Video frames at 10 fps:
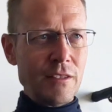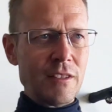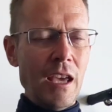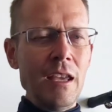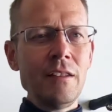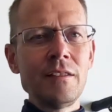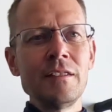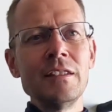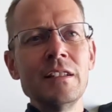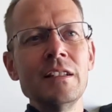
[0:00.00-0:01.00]
these days.
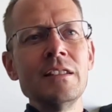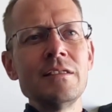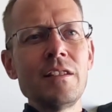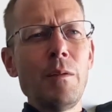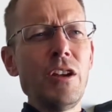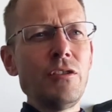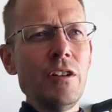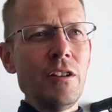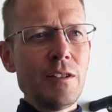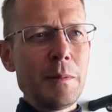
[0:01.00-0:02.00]
So I
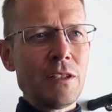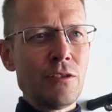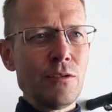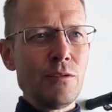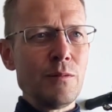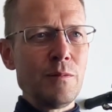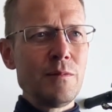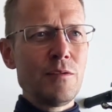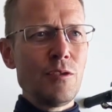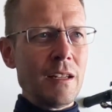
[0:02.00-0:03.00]
try not to be too
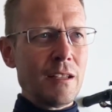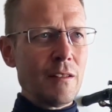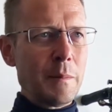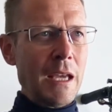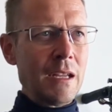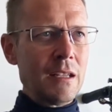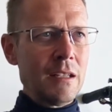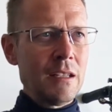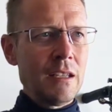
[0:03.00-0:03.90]
analytical about it,